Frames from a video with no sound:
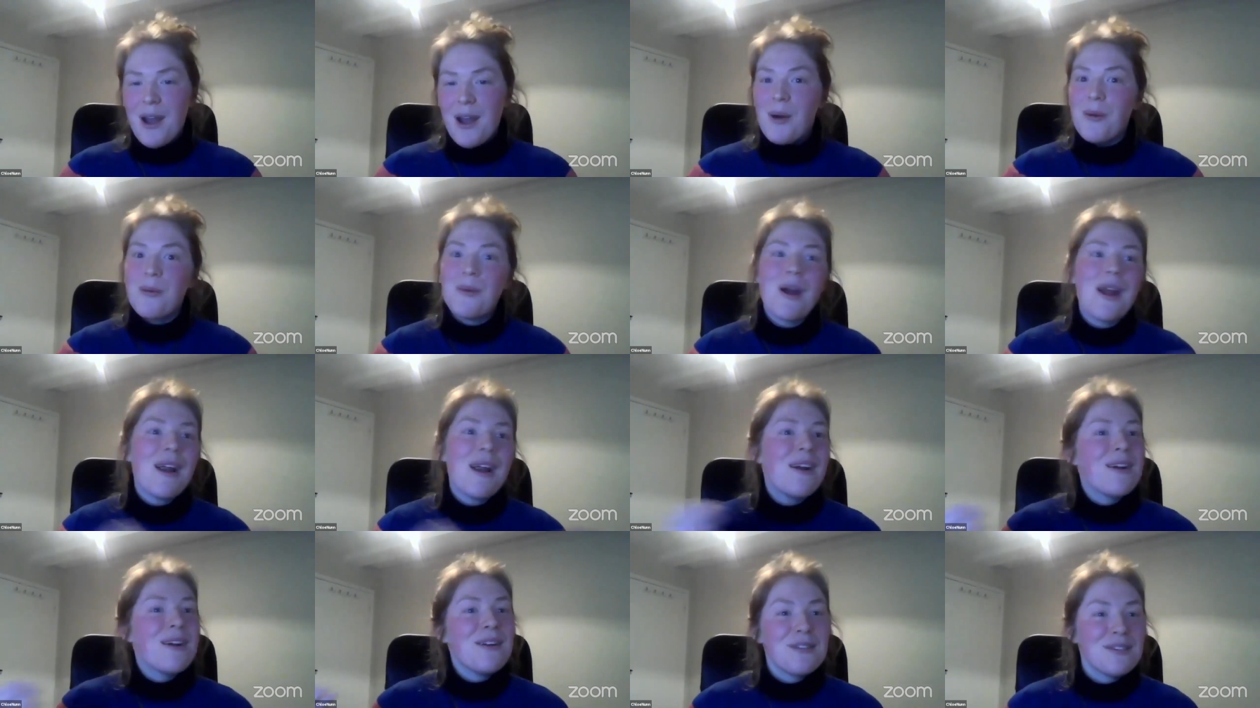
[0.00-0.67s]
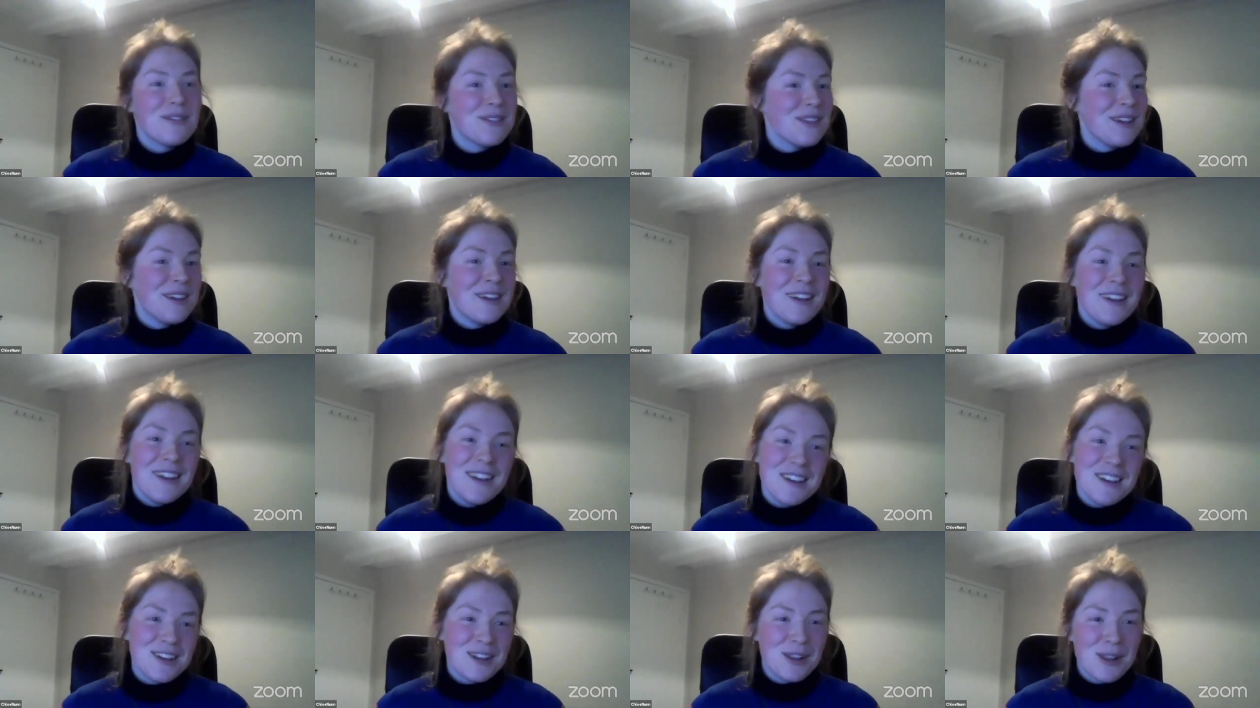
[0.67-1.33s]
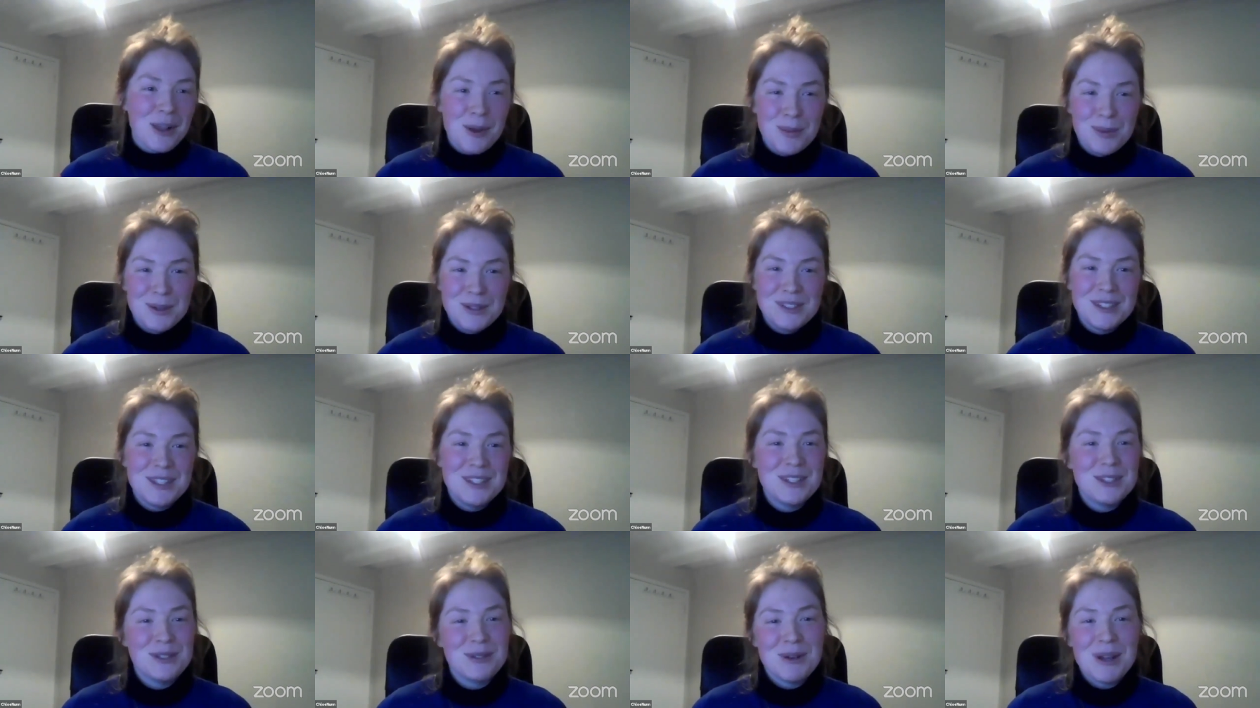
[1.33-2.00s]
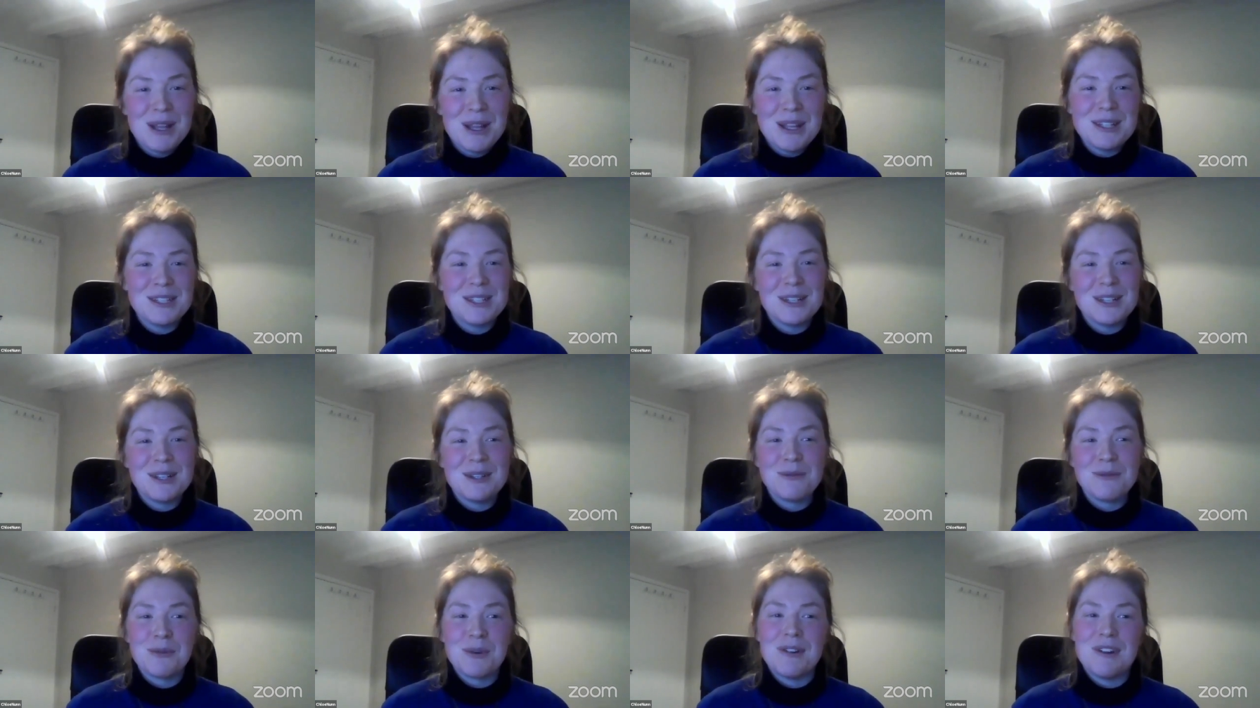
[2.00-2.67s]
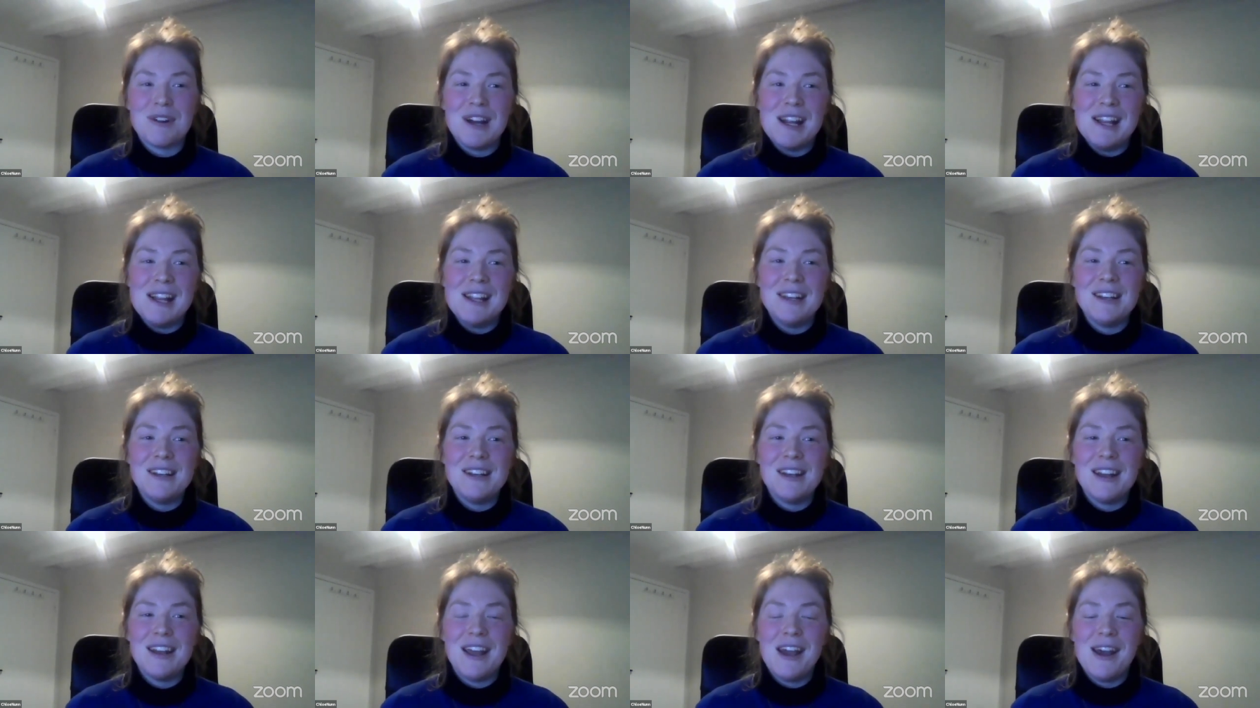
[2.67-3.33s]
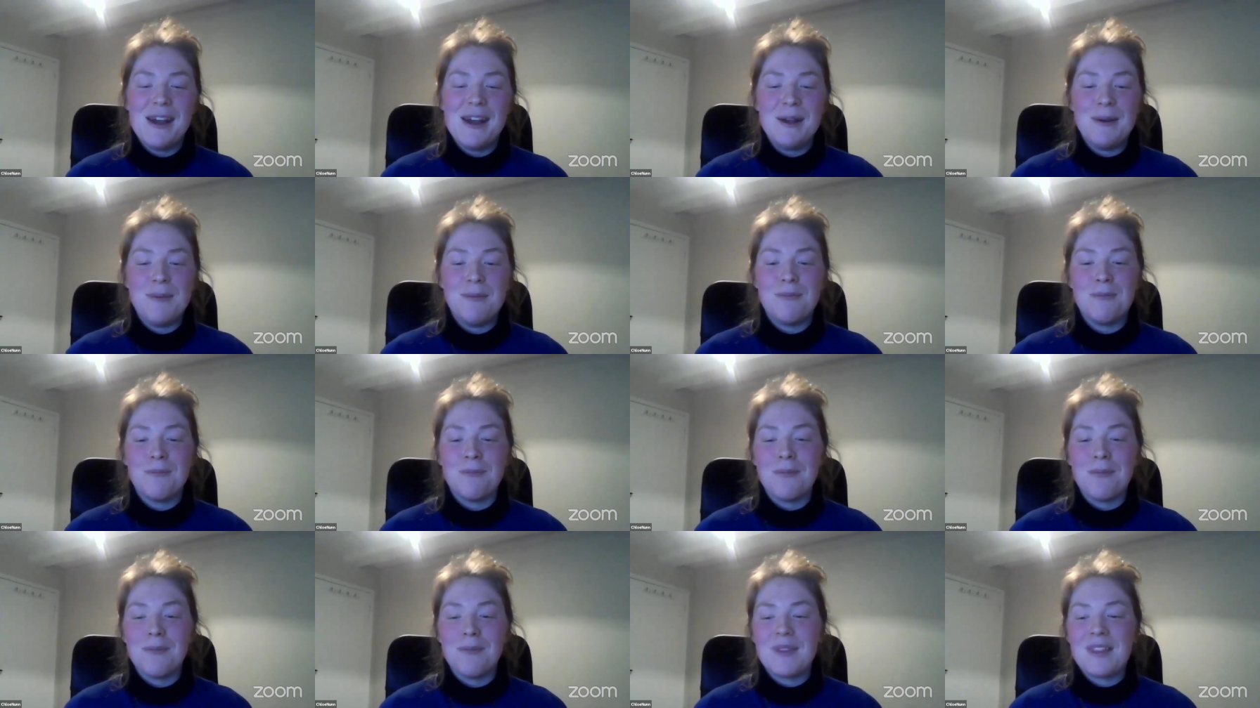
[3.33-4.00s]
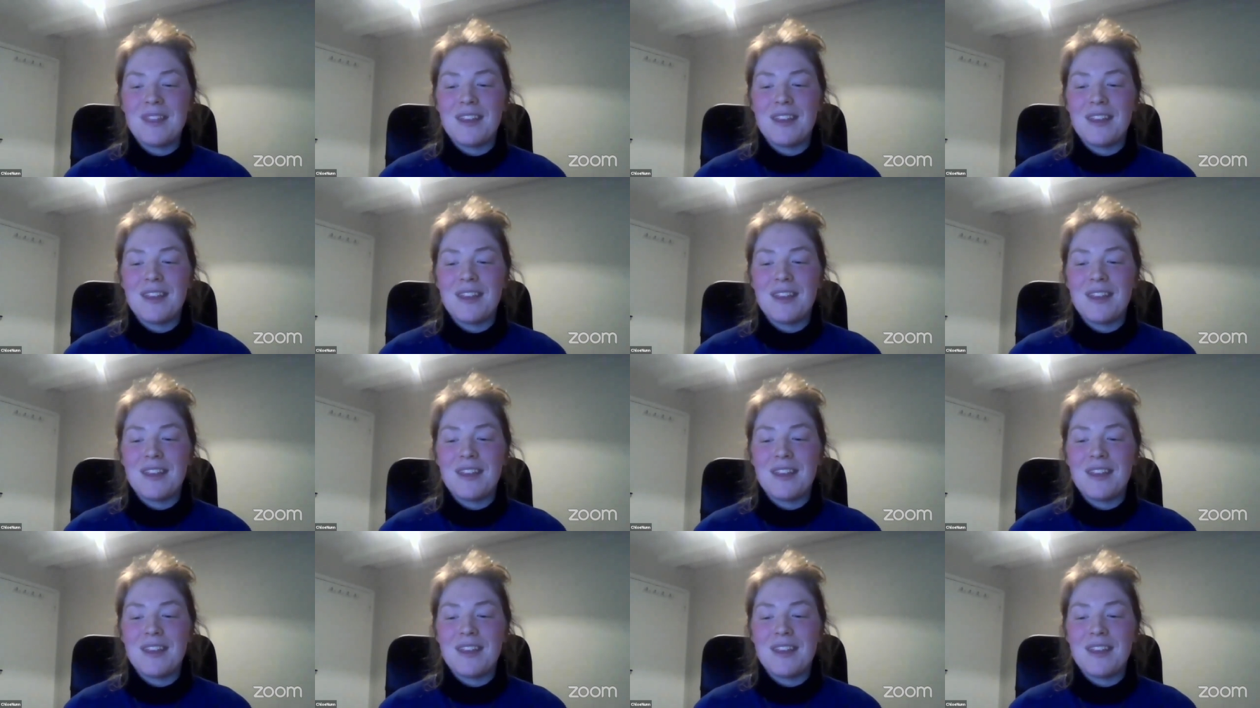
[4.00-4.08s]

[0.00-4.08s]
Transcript: aware of the global situation we're in.